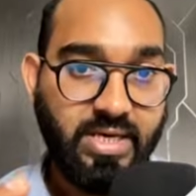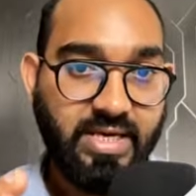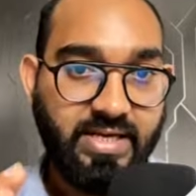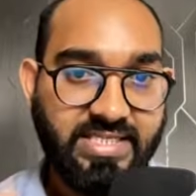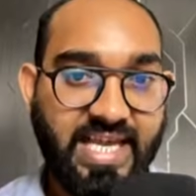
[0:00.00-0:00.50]

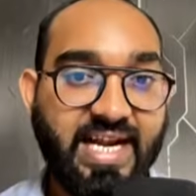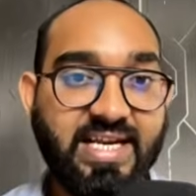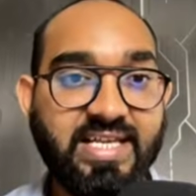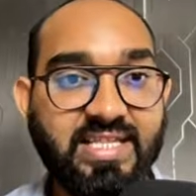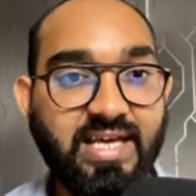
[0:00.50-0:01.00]
send
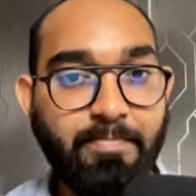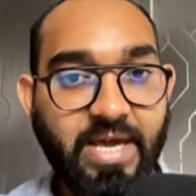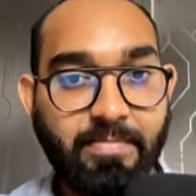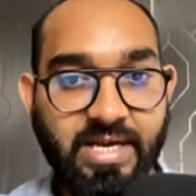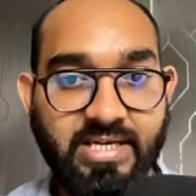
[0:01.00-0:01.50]
the
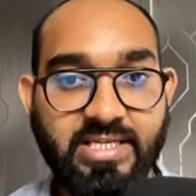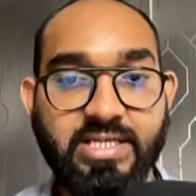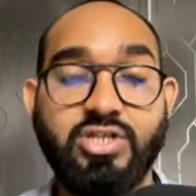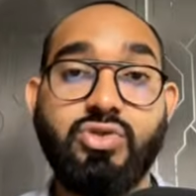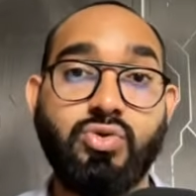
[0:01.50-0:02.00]
payment
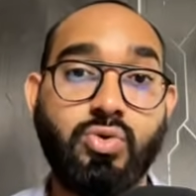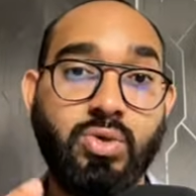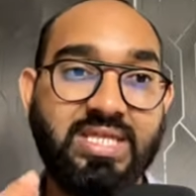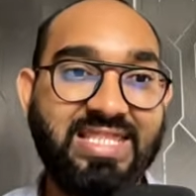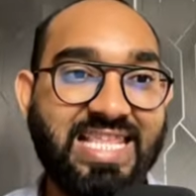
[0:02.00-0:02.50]
to
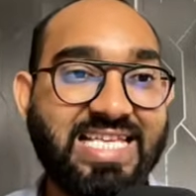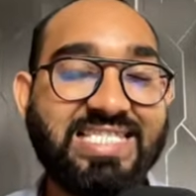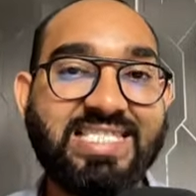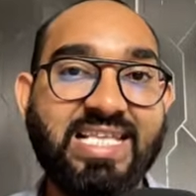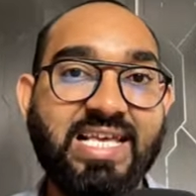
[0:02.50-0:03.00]

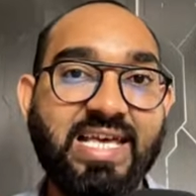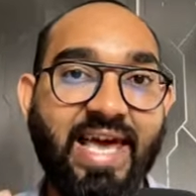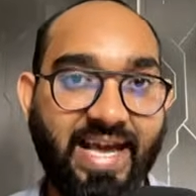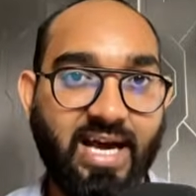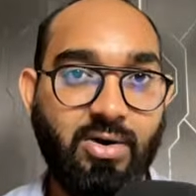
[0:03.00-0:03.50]
this
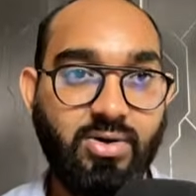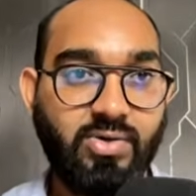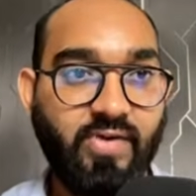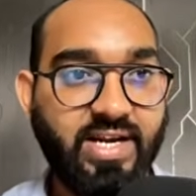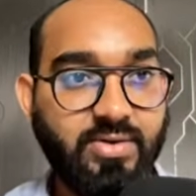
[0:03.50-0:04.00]
account,
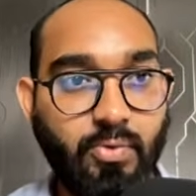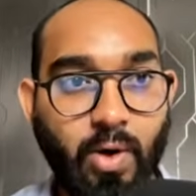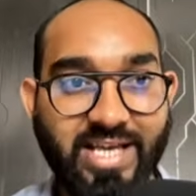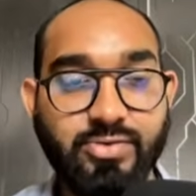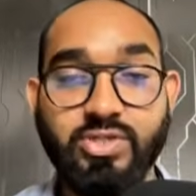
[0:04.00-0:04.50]
right?
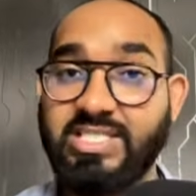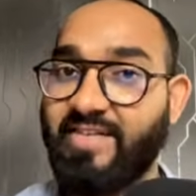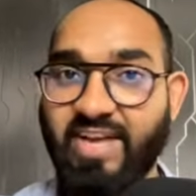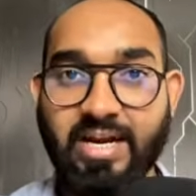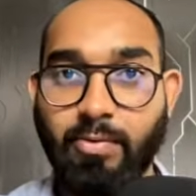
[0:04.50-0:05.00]
Wise, which is
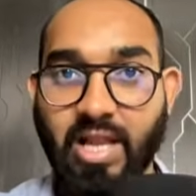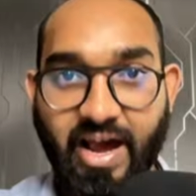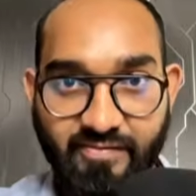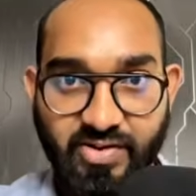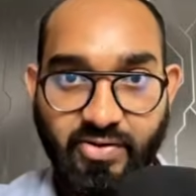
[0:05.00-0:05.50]
available
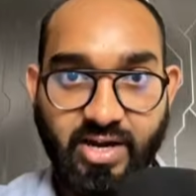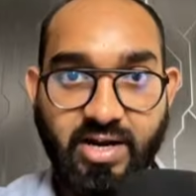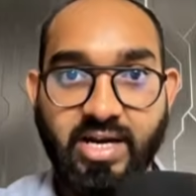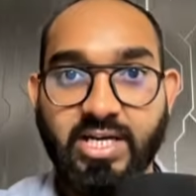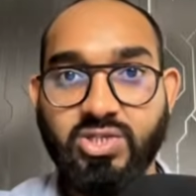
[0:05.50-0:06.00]
everywhere.
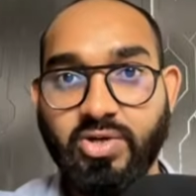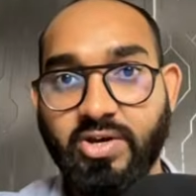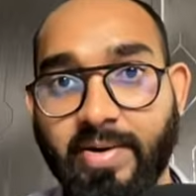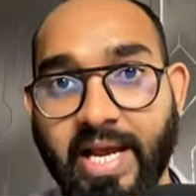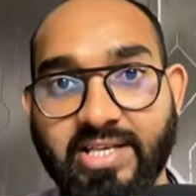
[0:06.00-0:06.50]
So
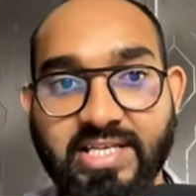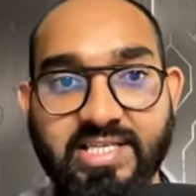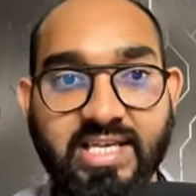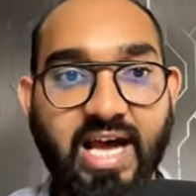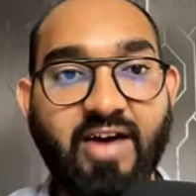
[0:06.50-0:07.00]
here, you can
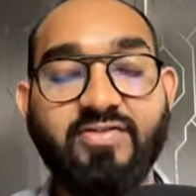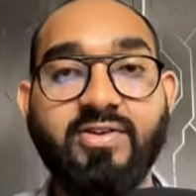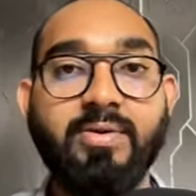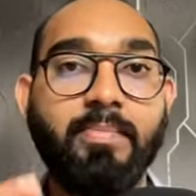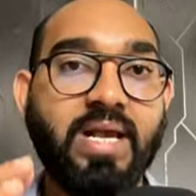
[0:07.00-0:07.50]
see,
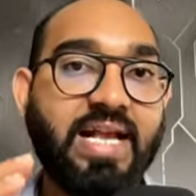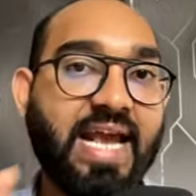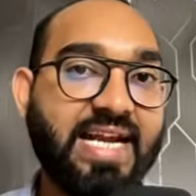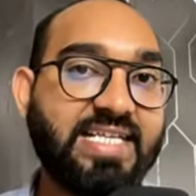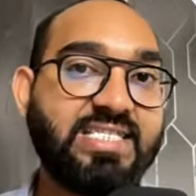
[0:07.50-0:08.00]
after
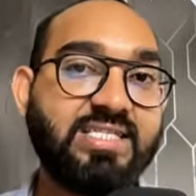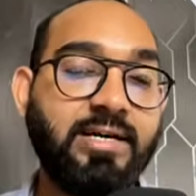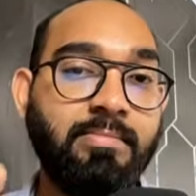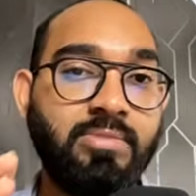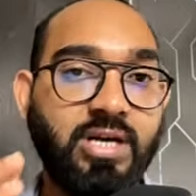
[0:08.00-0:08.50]
getting
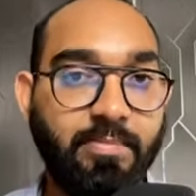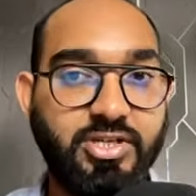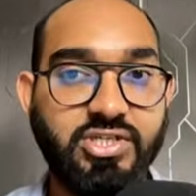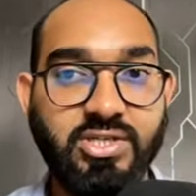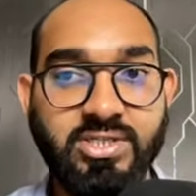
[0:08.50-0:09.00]
some
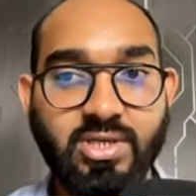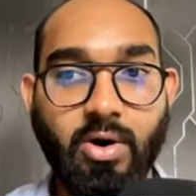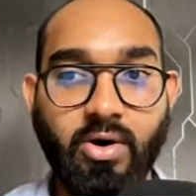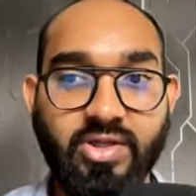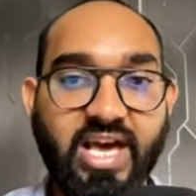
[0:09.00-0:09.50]
commissions
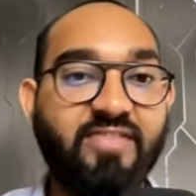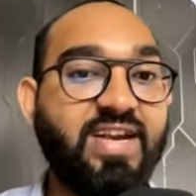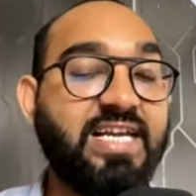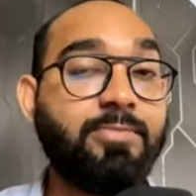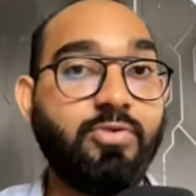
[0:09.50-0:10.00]
on the
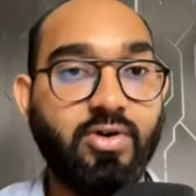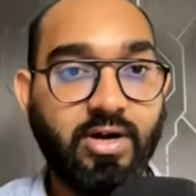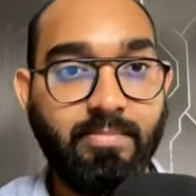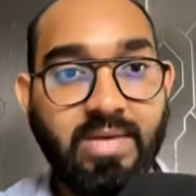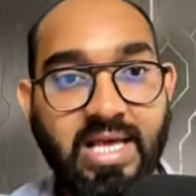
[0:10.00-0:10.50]
affiliate
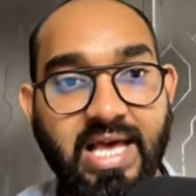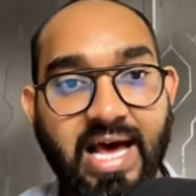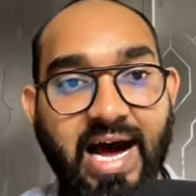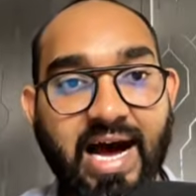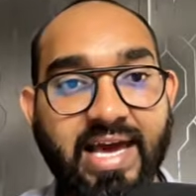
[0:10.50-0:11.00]
program,
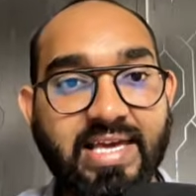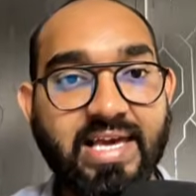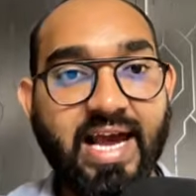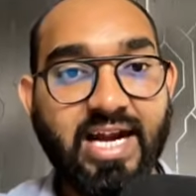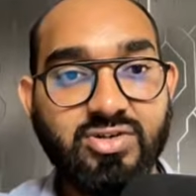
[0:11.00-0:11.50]
I
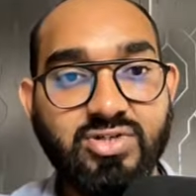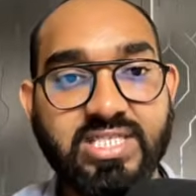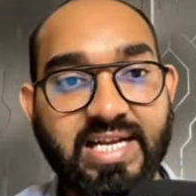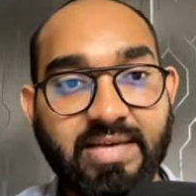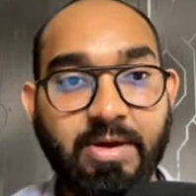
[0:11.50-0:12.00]
had to
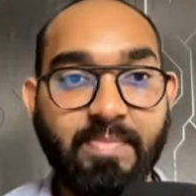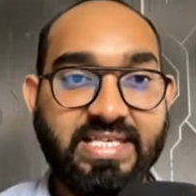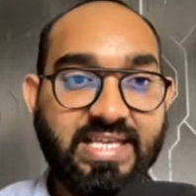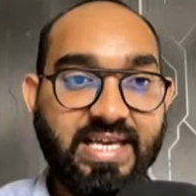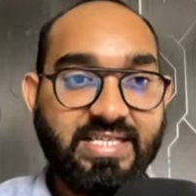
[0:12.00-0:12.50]
send them a
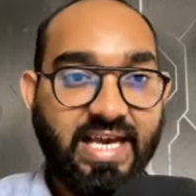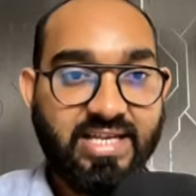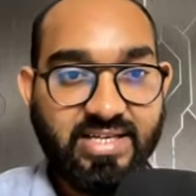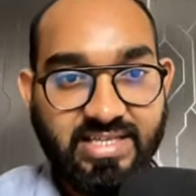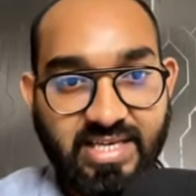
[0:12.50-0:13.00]
message. As you
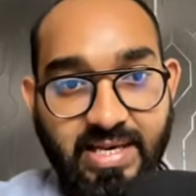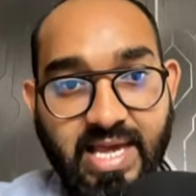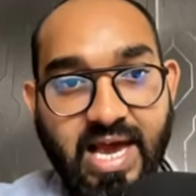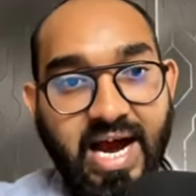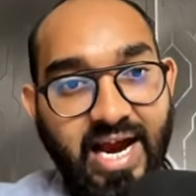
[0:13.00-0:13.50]
can see,
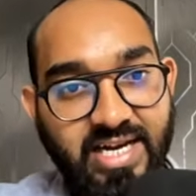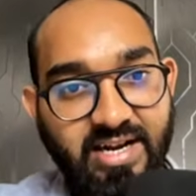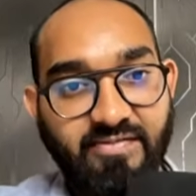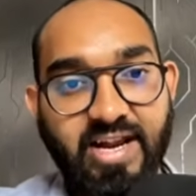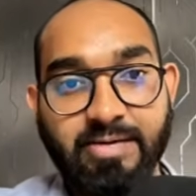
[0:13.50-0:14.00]
hi dear
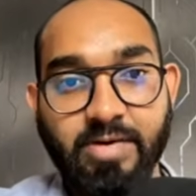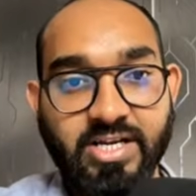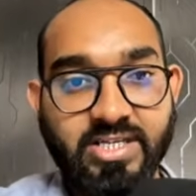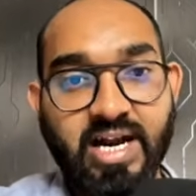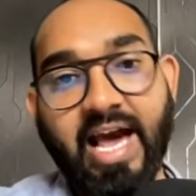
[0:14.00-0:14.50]
affiliate
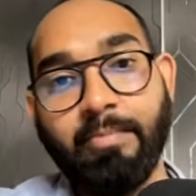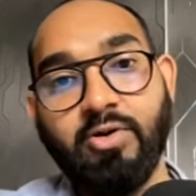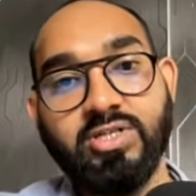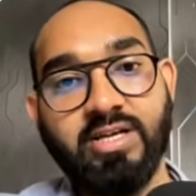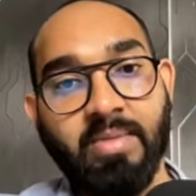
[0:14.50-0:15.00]
manager, I have
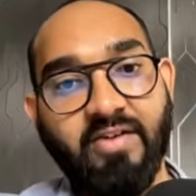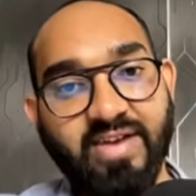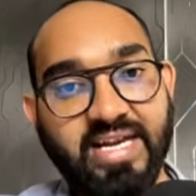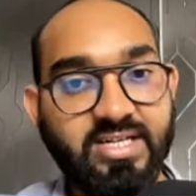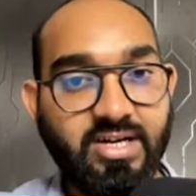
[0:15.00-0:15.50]
got some
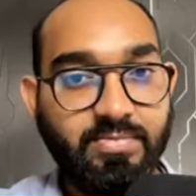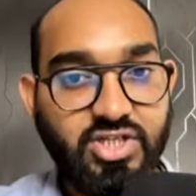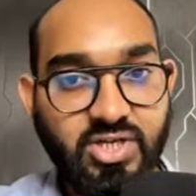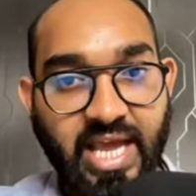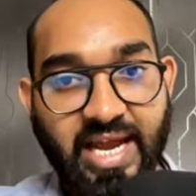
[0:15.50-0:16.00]
affiliate
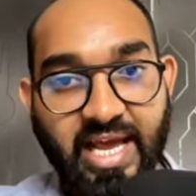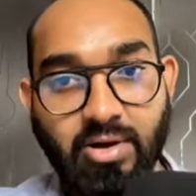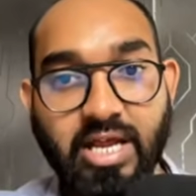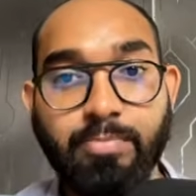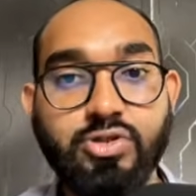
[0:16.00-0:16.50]
commission and I'd
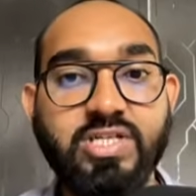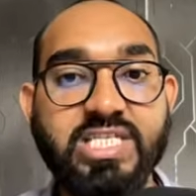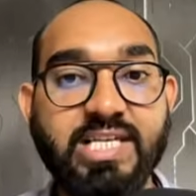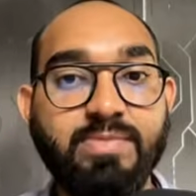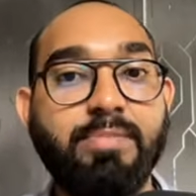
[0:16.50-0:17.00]
love to
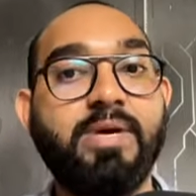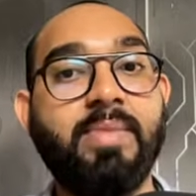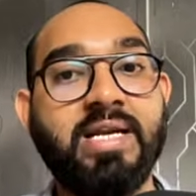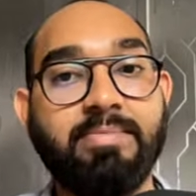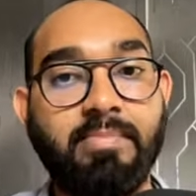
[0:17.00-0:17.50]
receive the
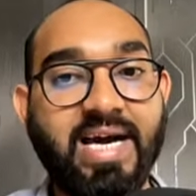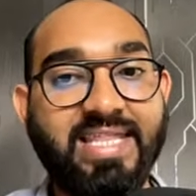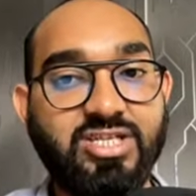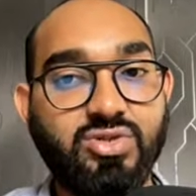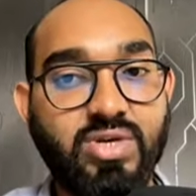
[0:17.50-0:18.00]
payment by the
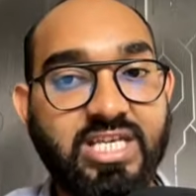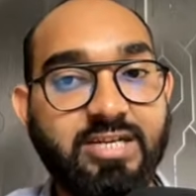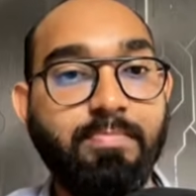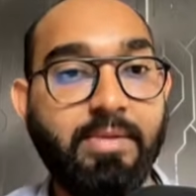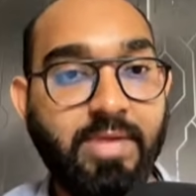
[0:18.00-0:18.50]

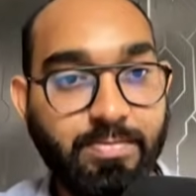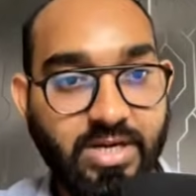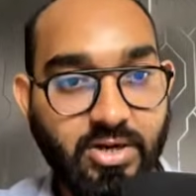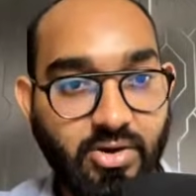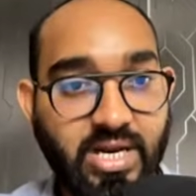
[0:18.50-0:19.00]
soonest payment
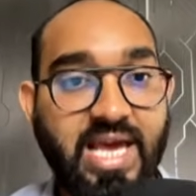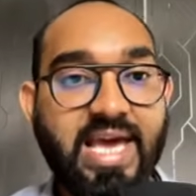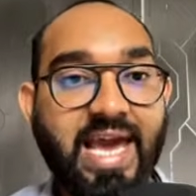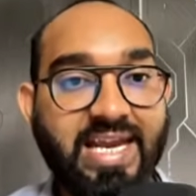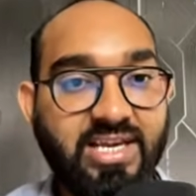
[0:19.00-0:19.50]
period.
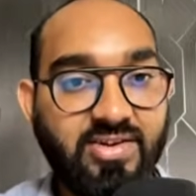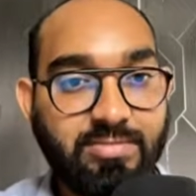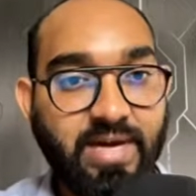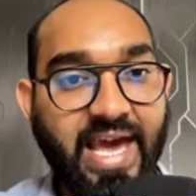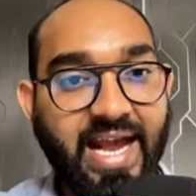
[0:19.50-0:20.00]
And here is
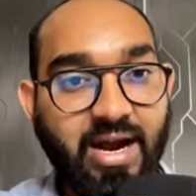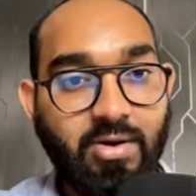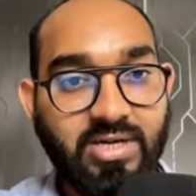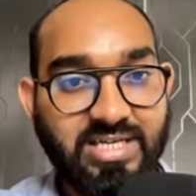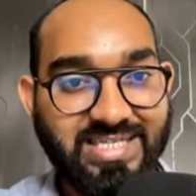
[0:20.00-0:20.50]
my
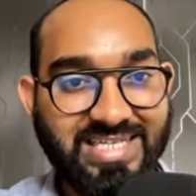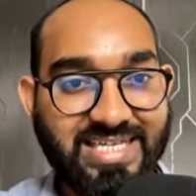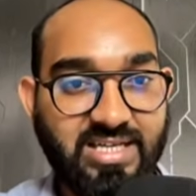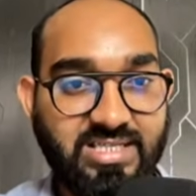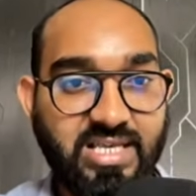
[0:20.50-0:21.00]
account details.